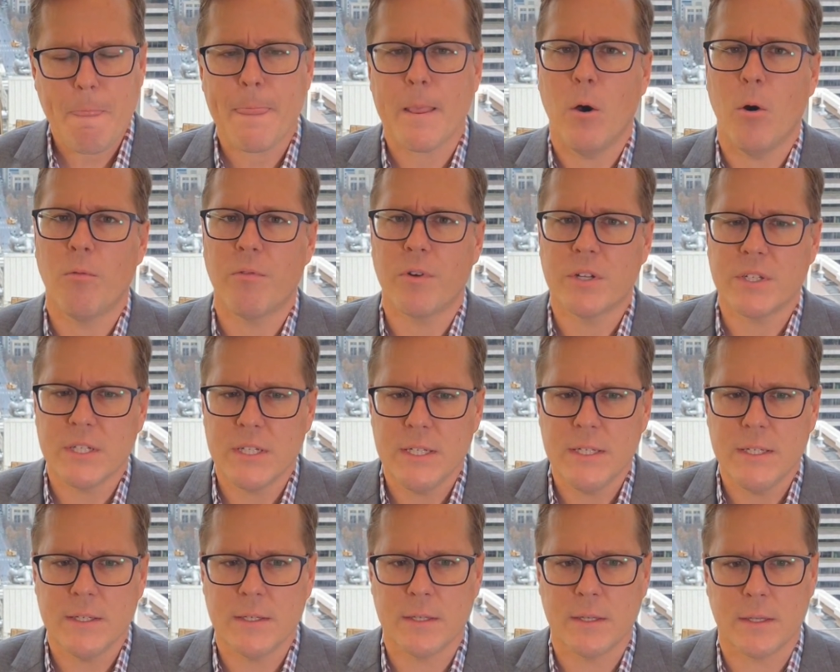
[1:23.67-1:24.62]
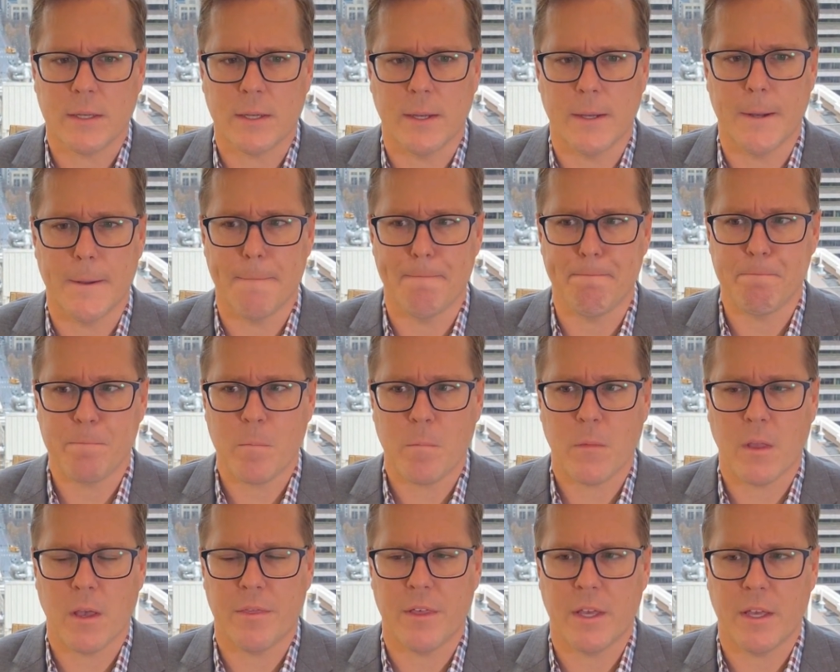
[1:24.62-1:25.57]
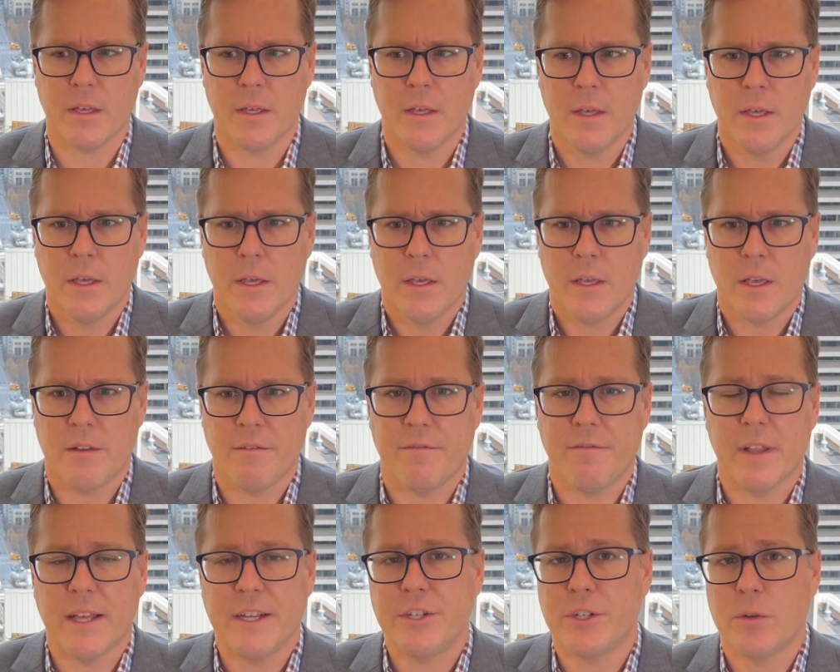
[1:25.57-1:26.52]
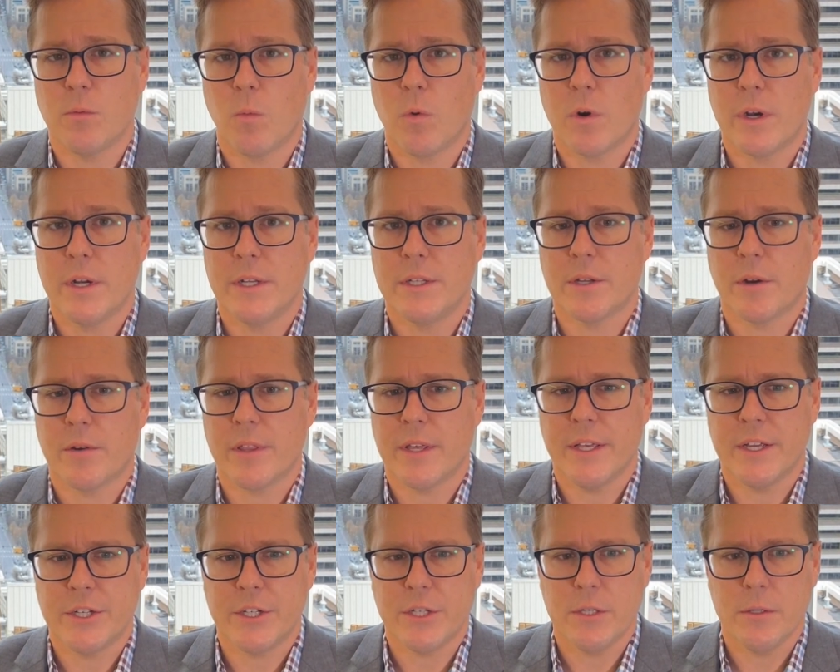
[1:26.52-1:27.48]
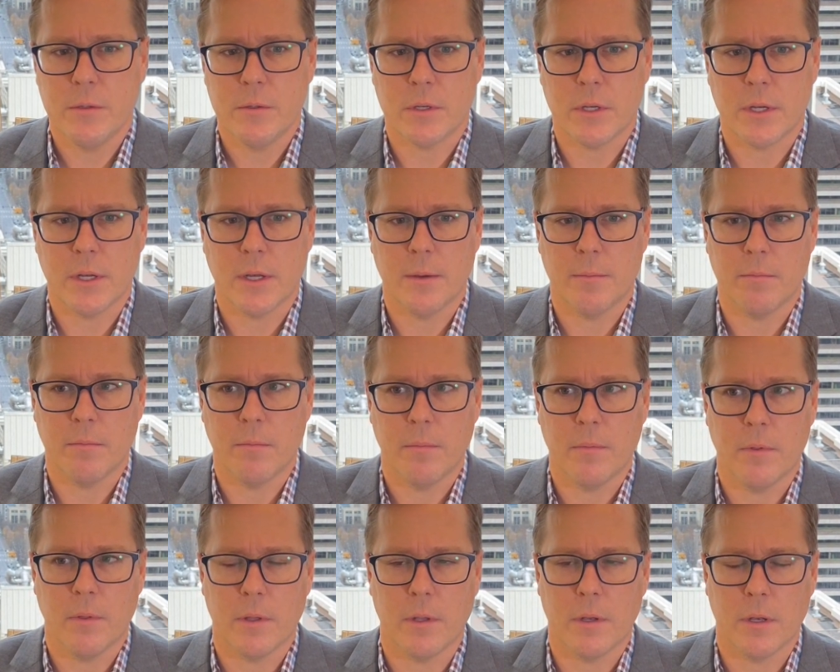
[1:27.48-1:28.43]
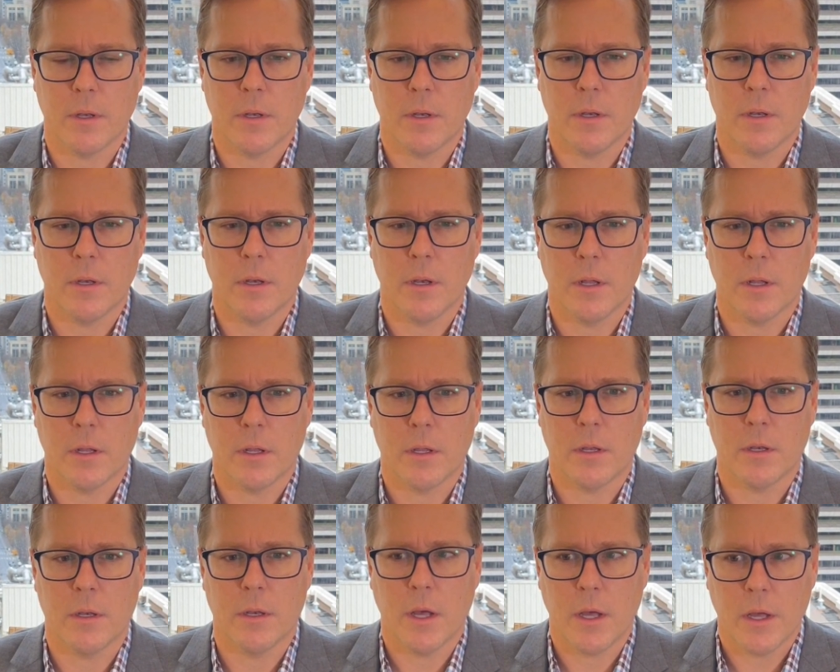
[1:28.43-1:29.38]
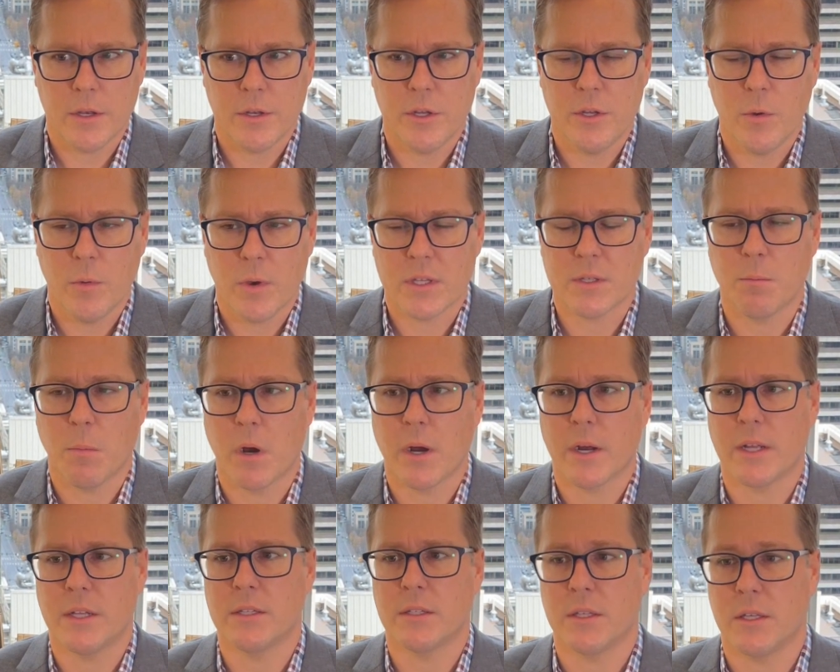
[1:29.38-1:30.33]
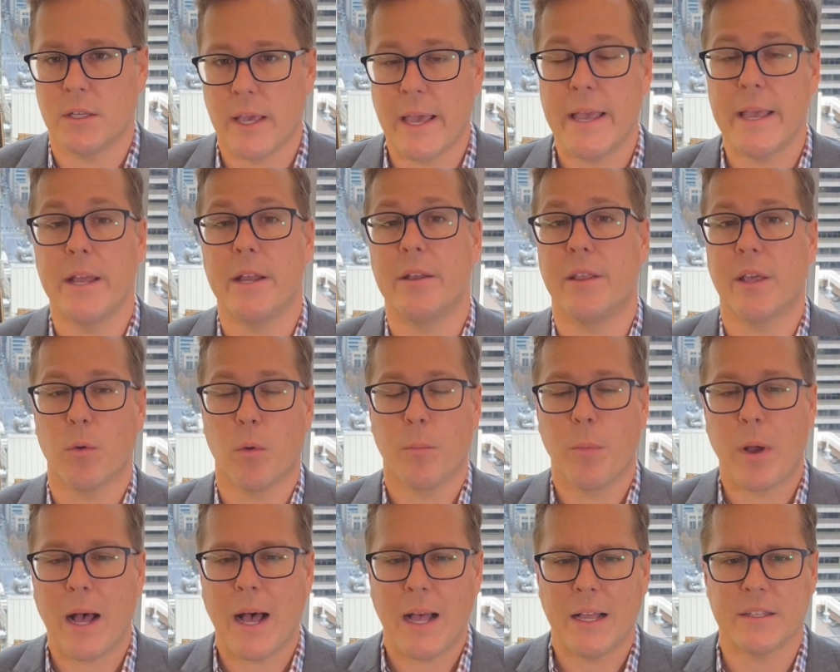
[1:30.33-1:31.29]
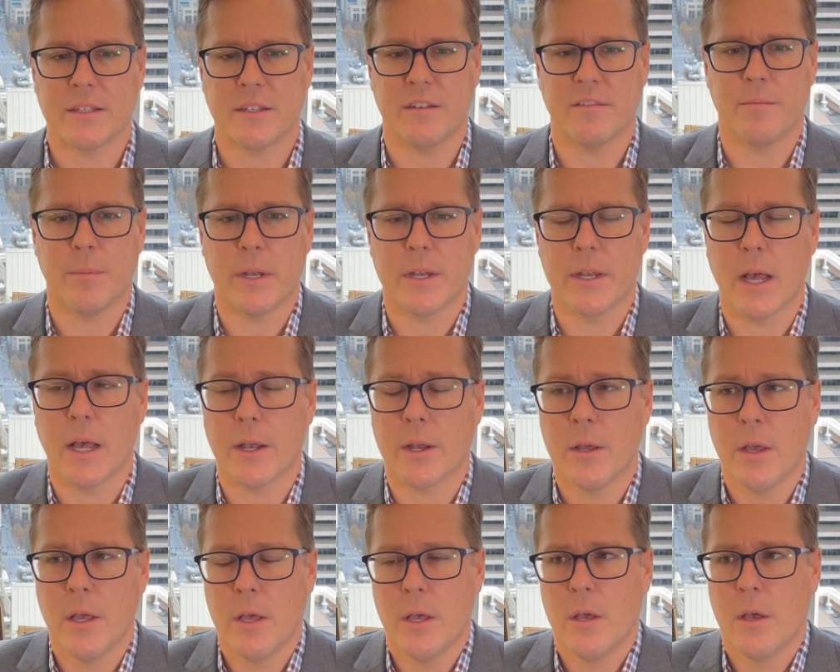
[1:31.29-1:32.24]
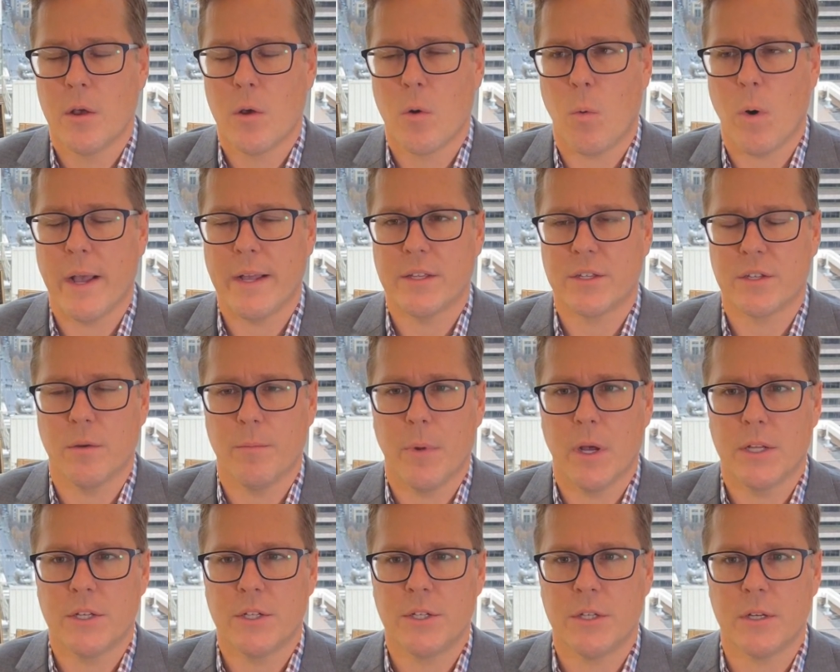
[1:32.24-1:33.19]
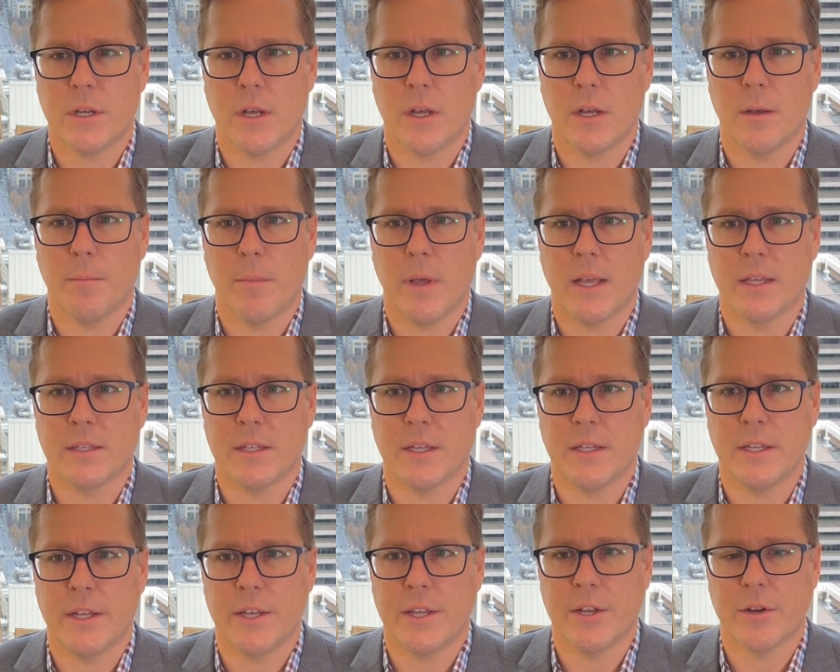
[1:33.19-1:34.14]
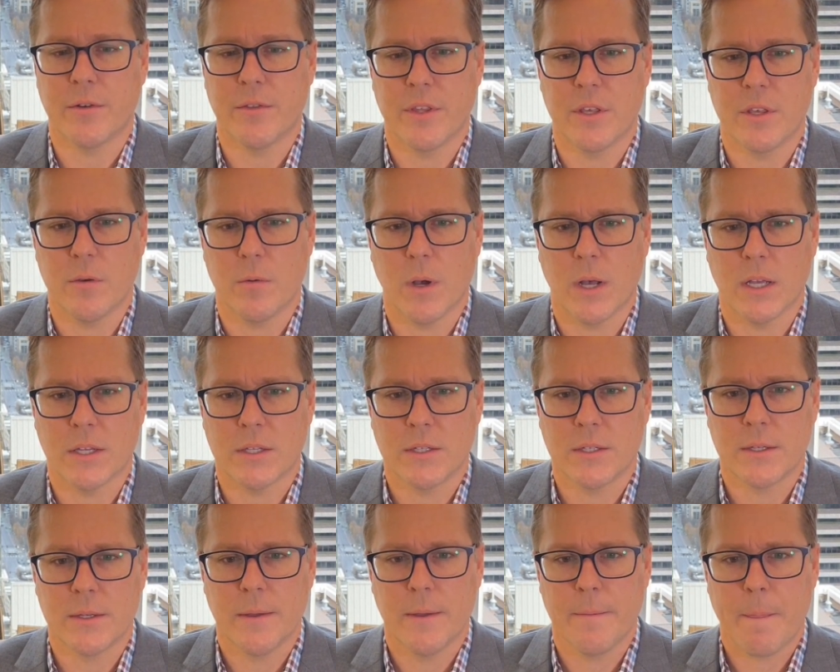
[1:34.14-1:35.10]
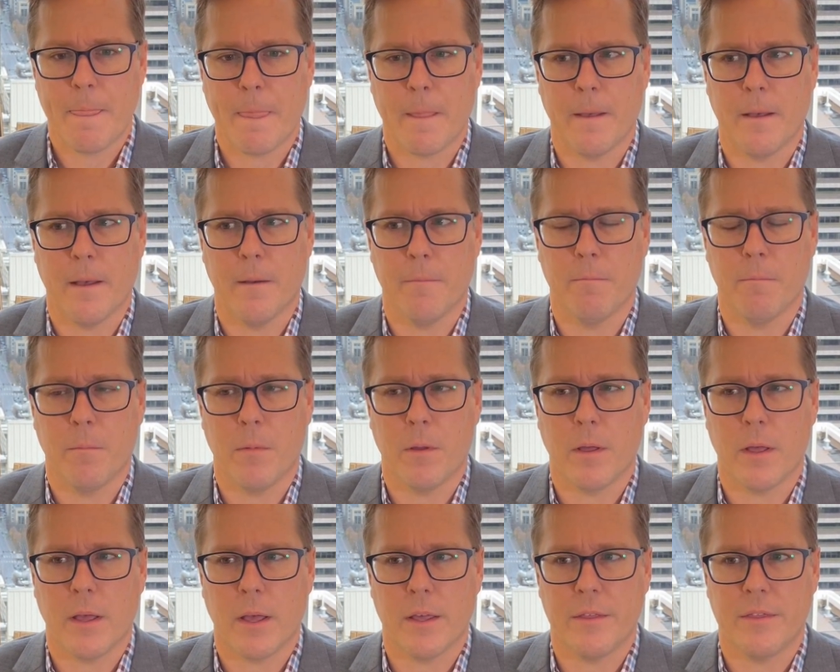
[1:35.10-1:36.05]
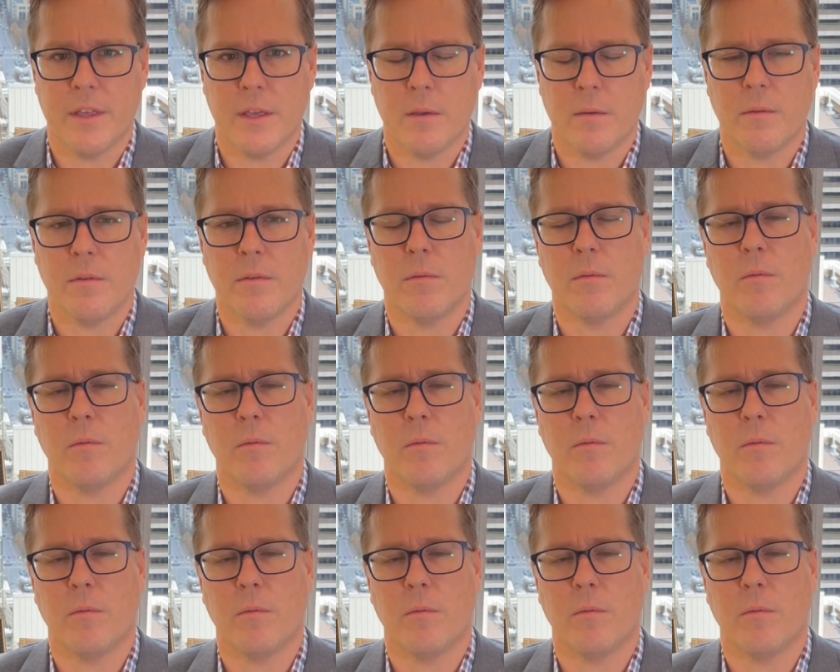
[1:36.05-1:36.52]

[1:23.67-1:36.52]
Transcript: Overseas, um, I think inflation worries are the issue. Um, non-US markets gained, they were positive, but not quite so much um, as they did here in the US. Um, I think